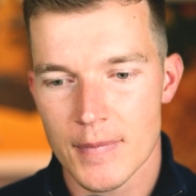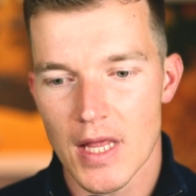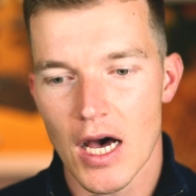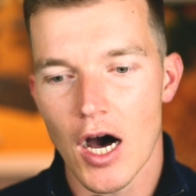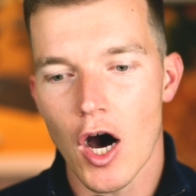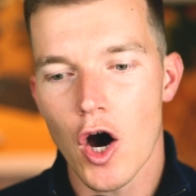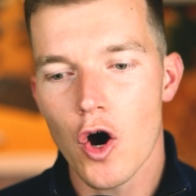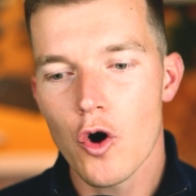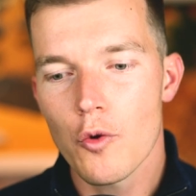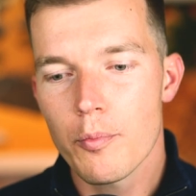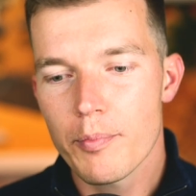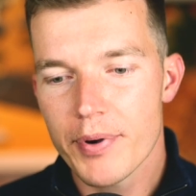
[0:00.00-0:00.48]

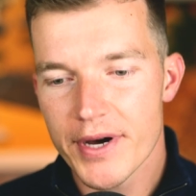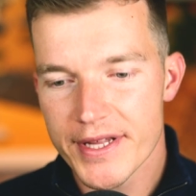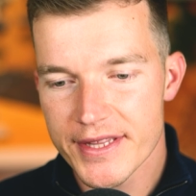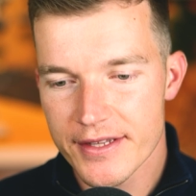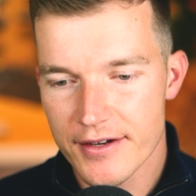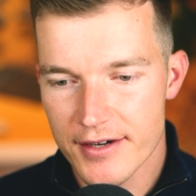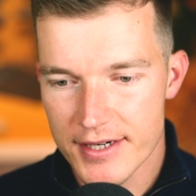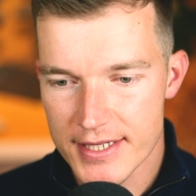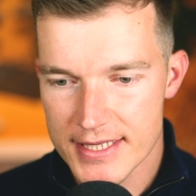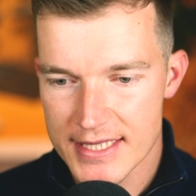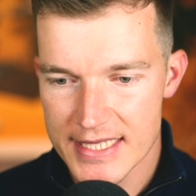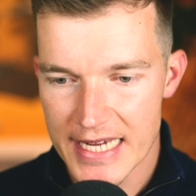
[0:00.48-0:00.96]
Open
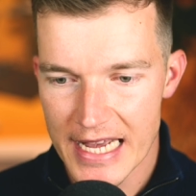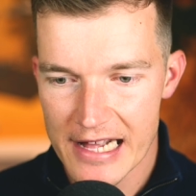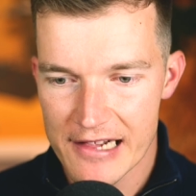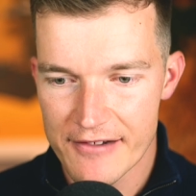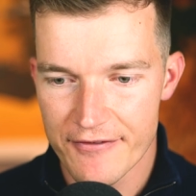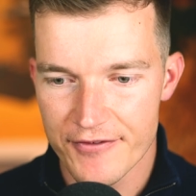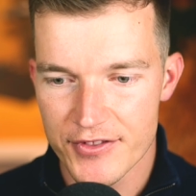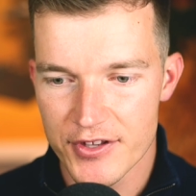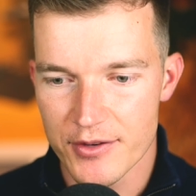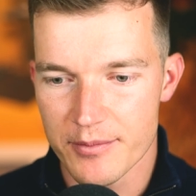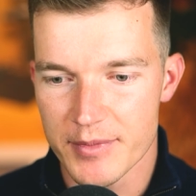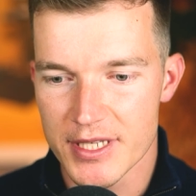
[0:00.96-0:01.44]

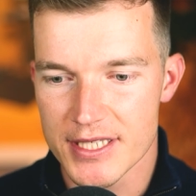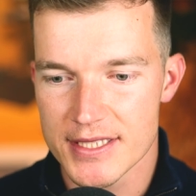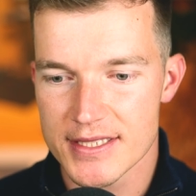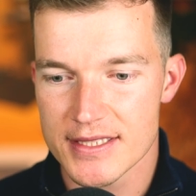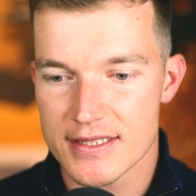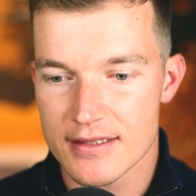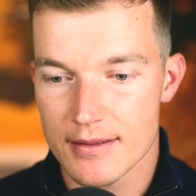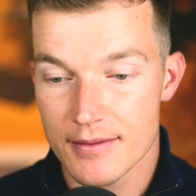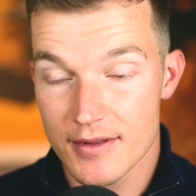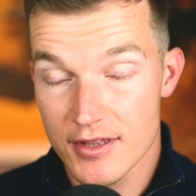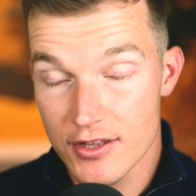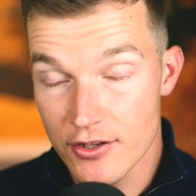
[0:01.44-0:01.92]
yourself to
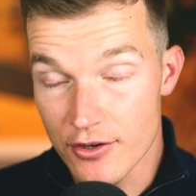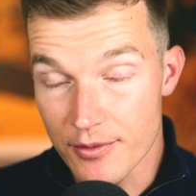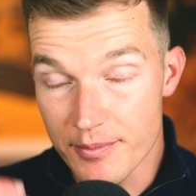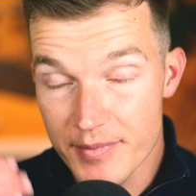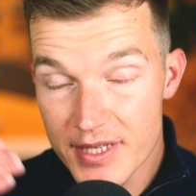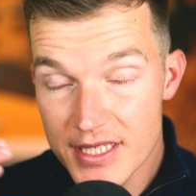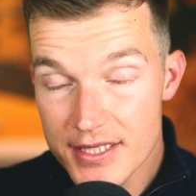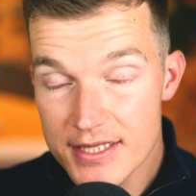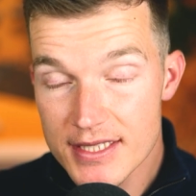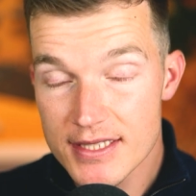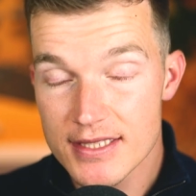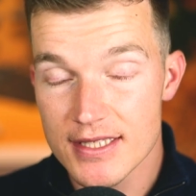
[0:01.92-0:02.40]

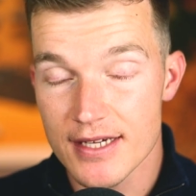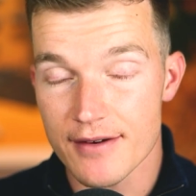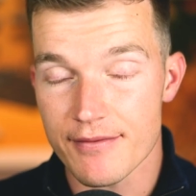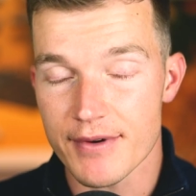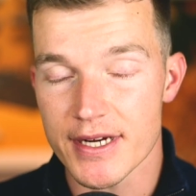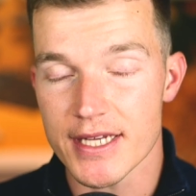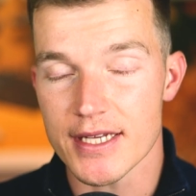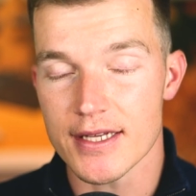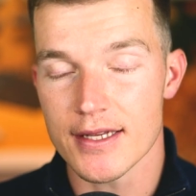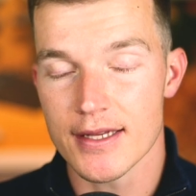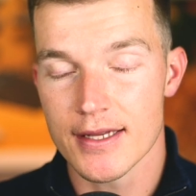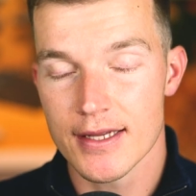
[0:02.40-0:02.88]

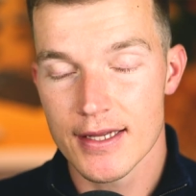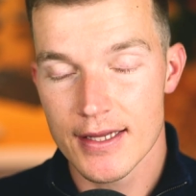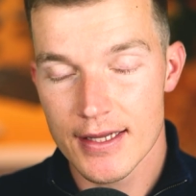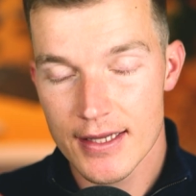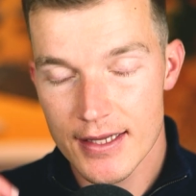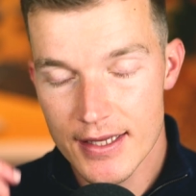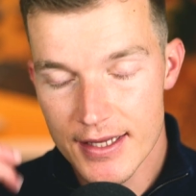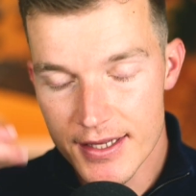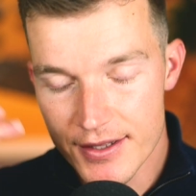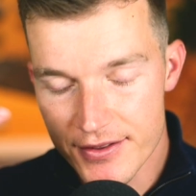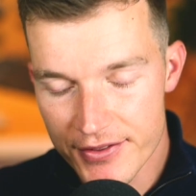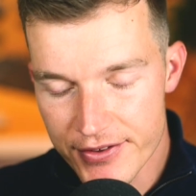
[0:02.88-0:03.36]
mystery,
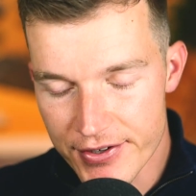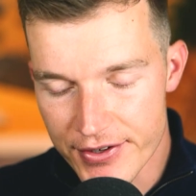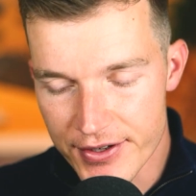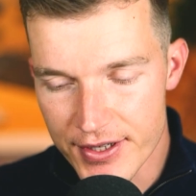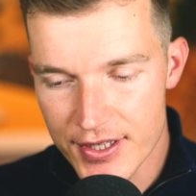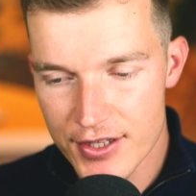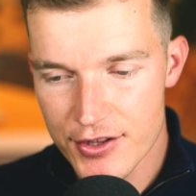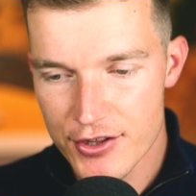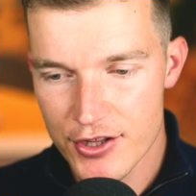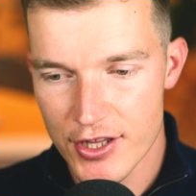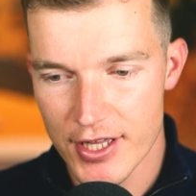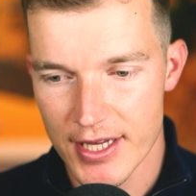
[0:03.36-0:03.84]

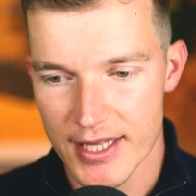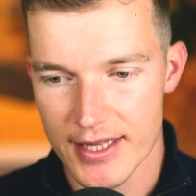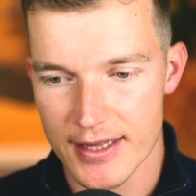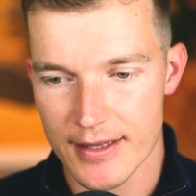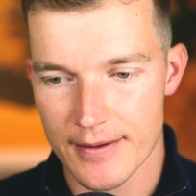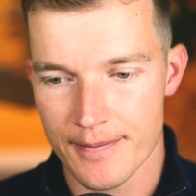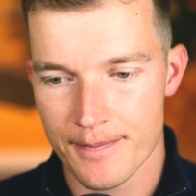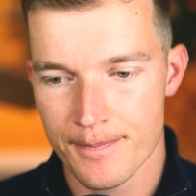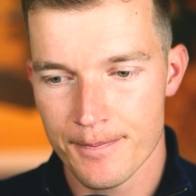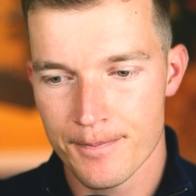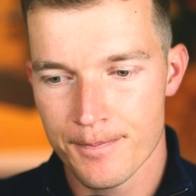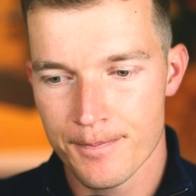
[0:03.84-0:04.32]
intuition,